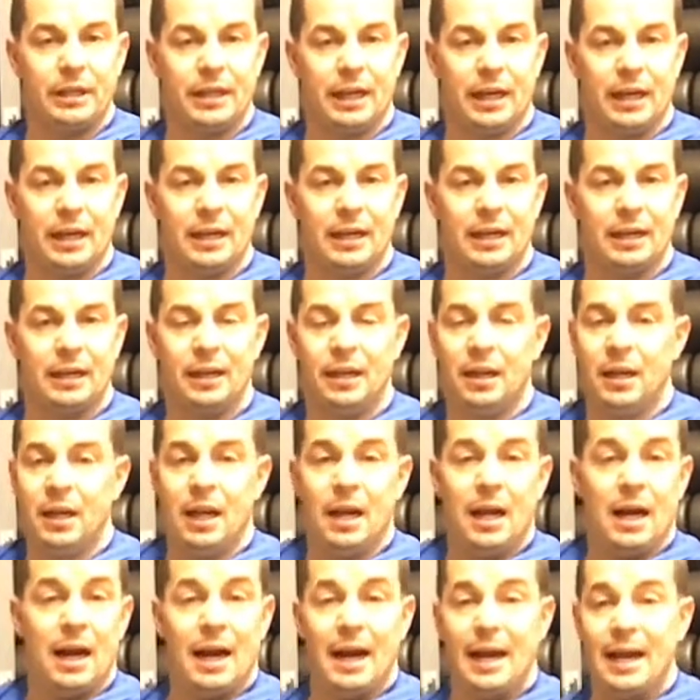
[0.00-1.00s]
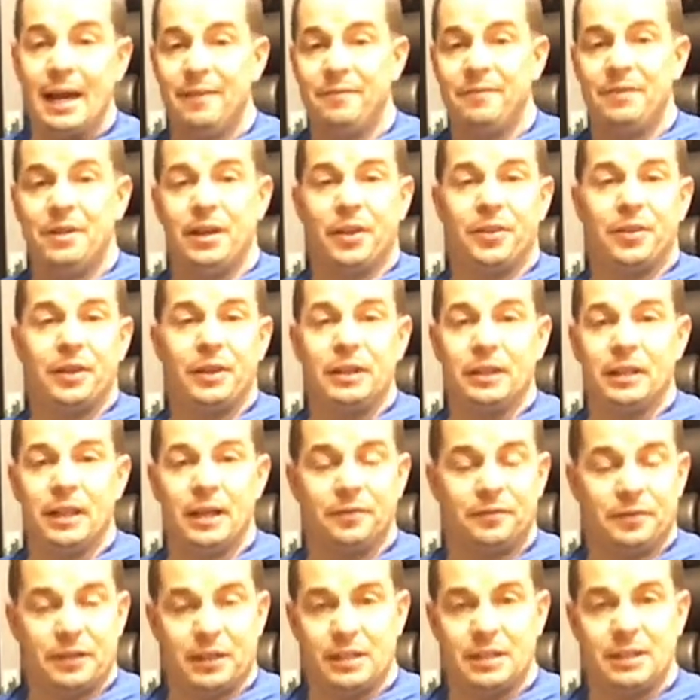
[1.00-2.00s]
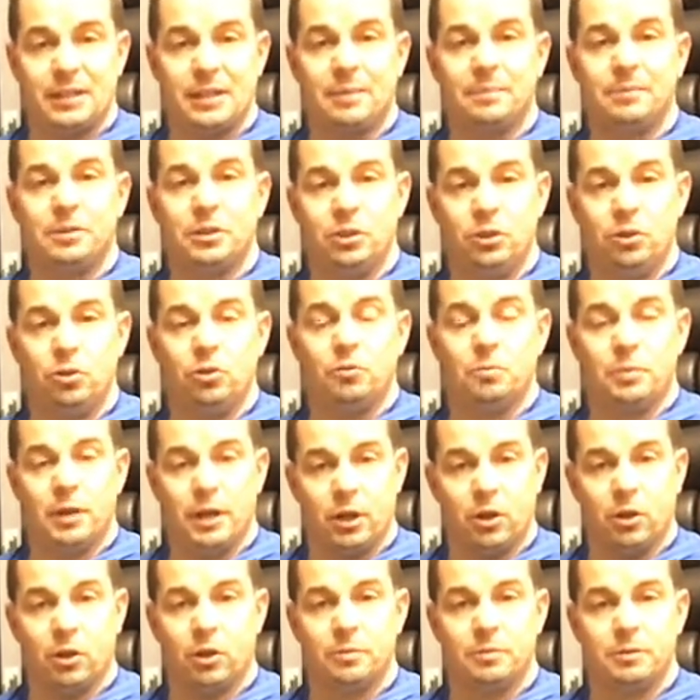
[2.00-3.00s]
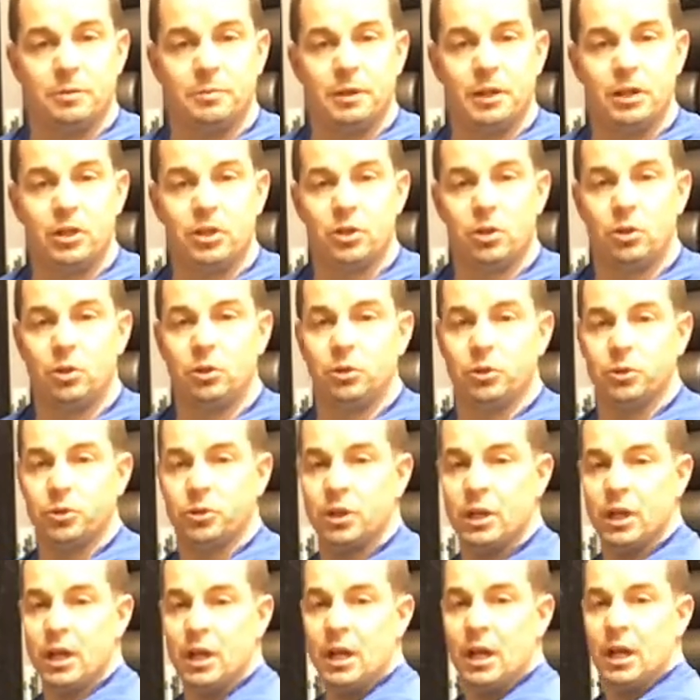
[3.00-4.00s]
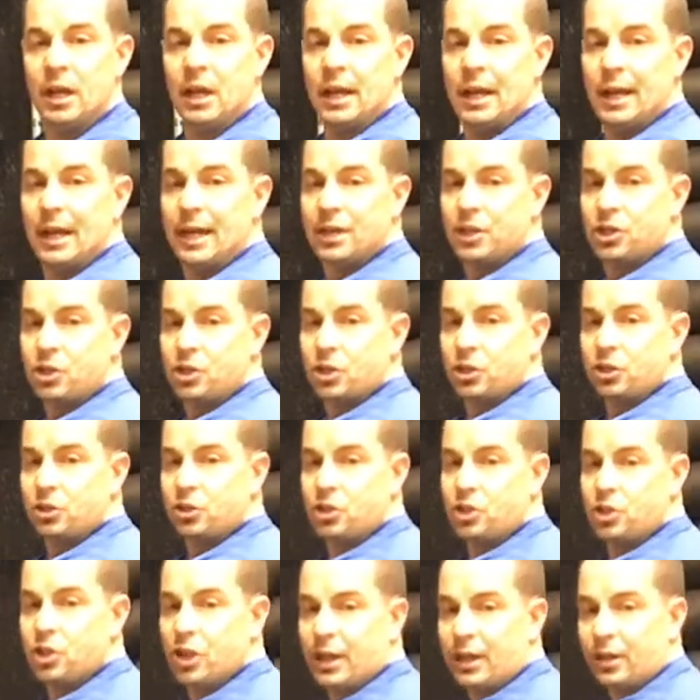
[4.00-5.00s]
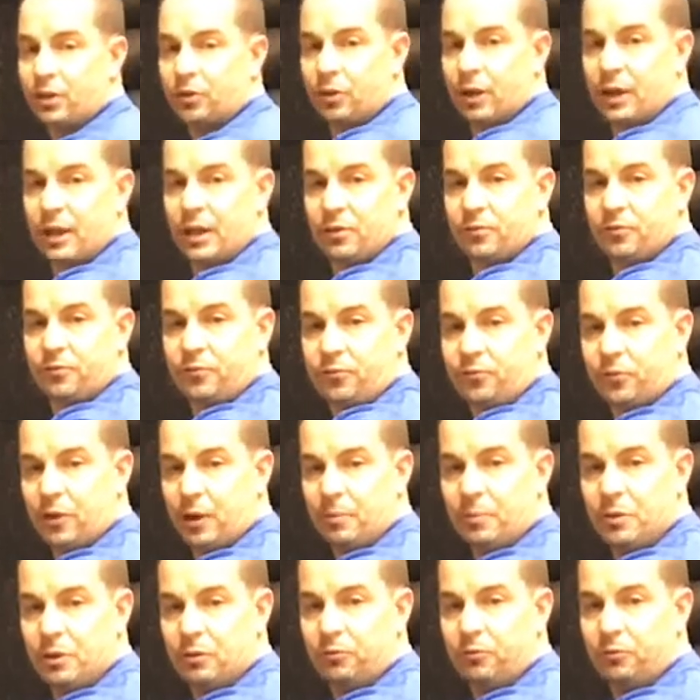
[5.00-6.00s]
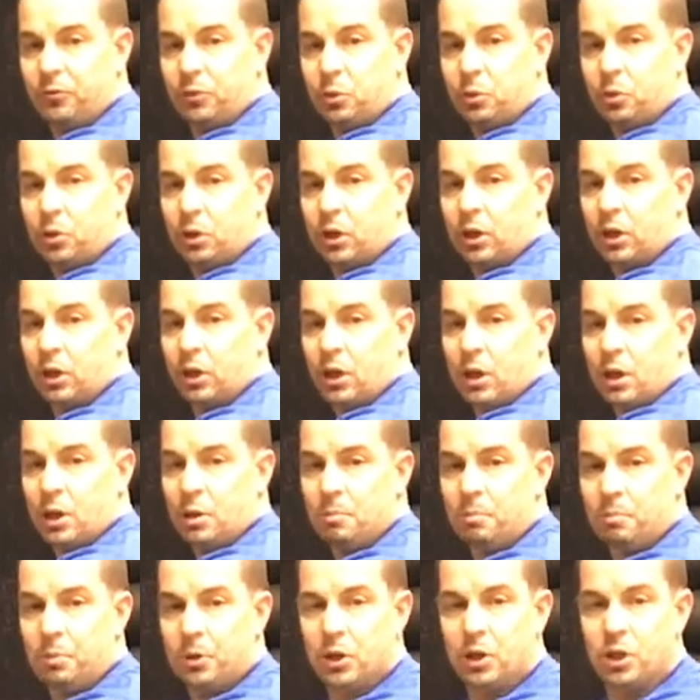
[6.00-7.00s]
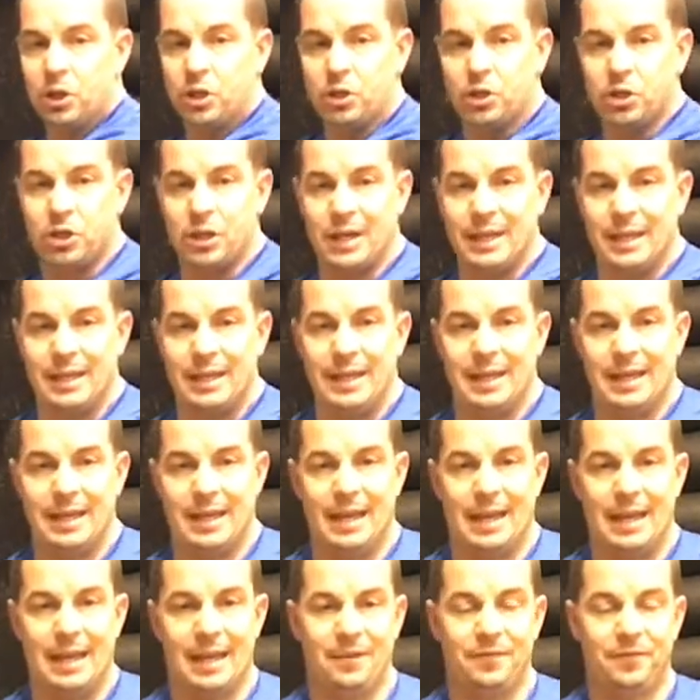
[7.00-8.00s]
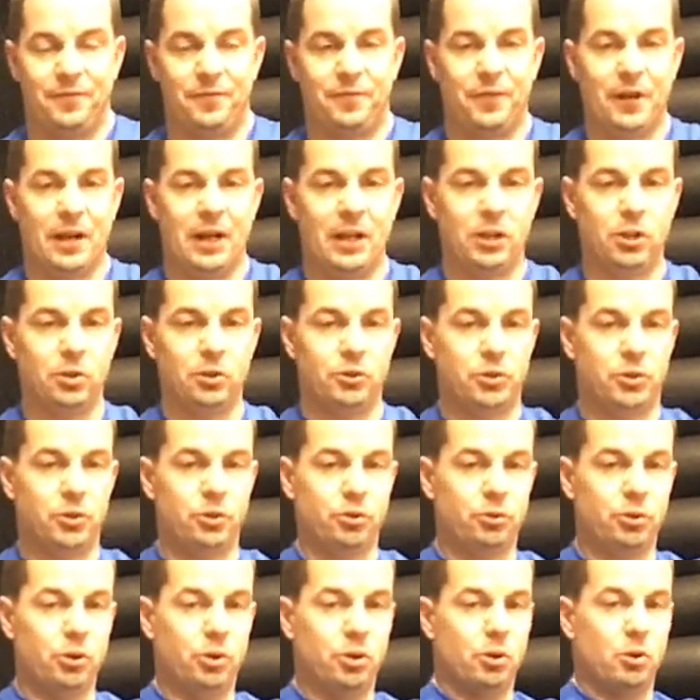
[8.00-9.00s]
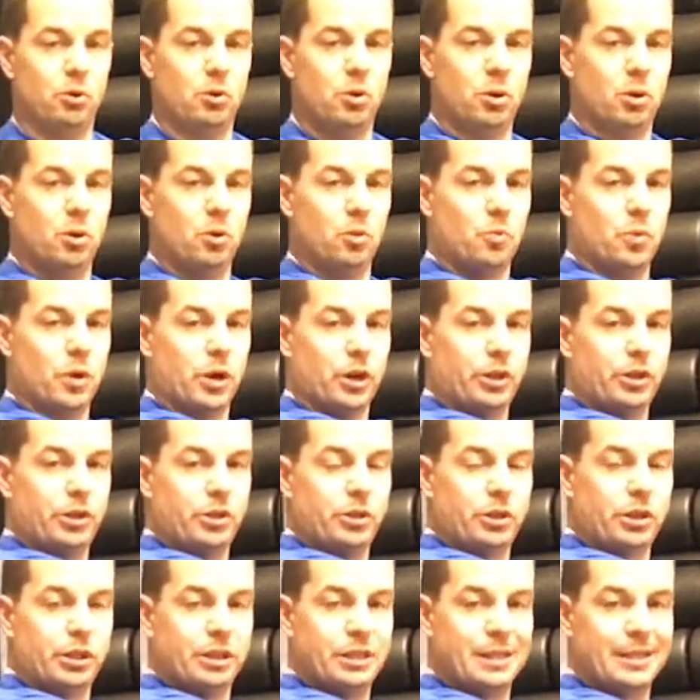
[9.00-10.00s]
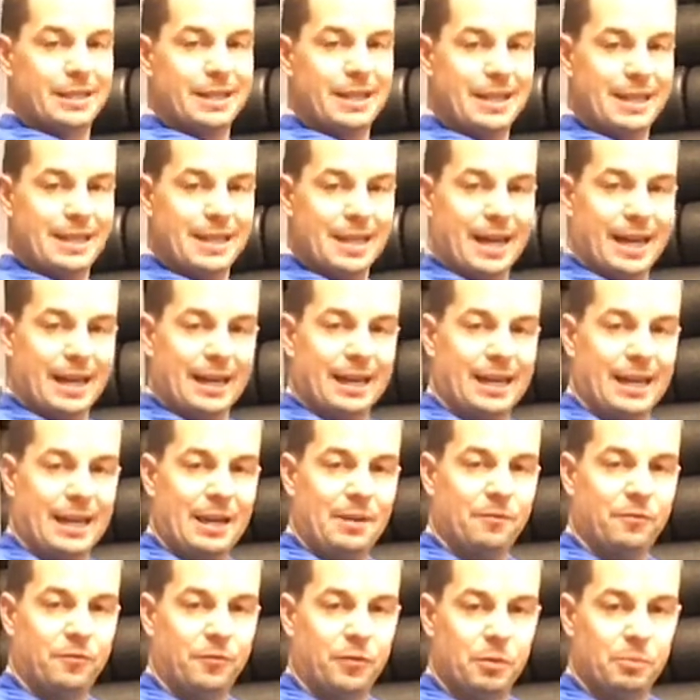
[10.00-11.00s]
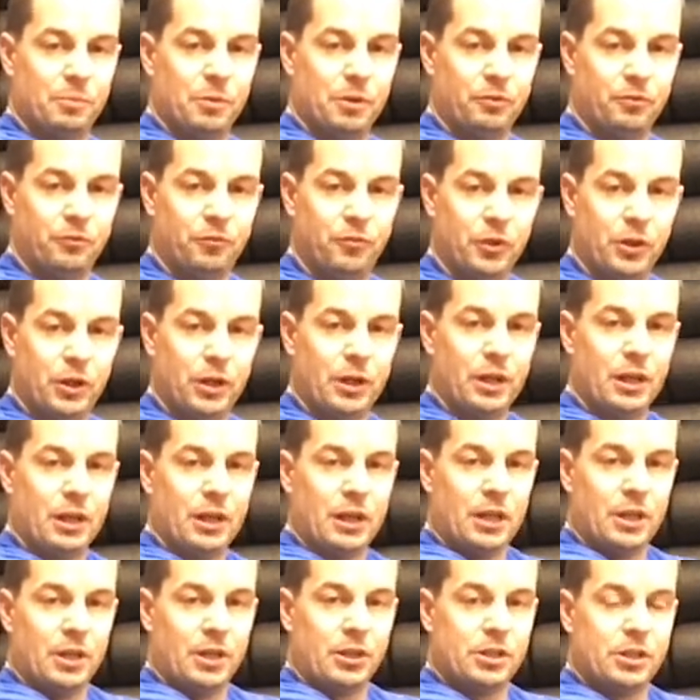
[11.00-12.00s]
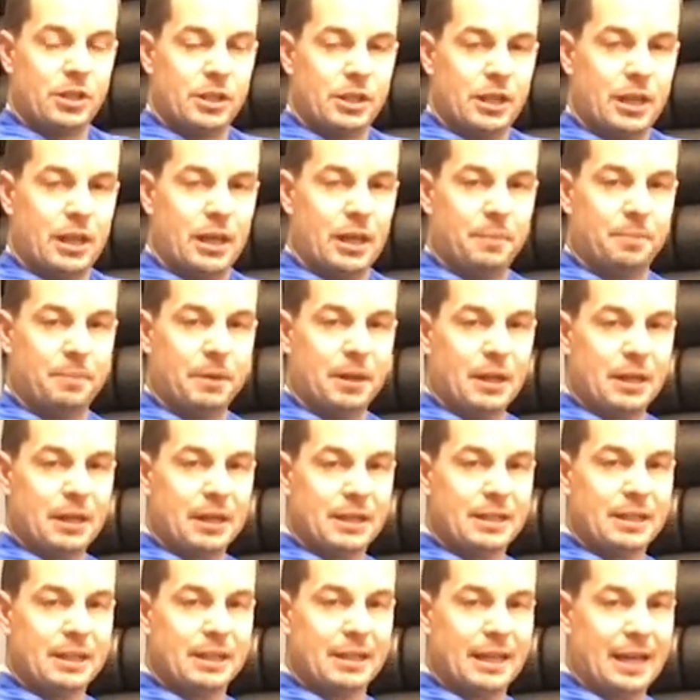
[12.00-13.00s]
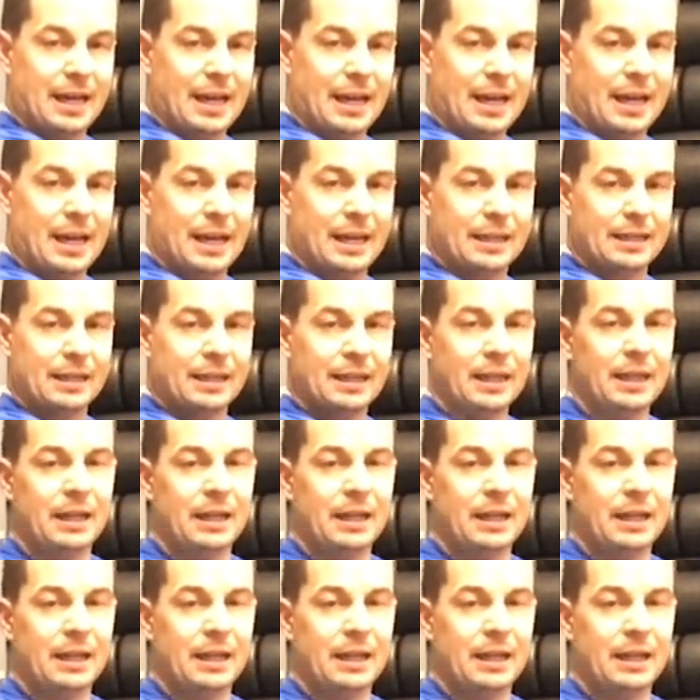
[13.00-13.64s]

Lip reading: gone, I have nothing left except to use my arms and my shoulders. It should generate from the floor, push, and then it follows through where you could see that came from the foot to the hip to the hand.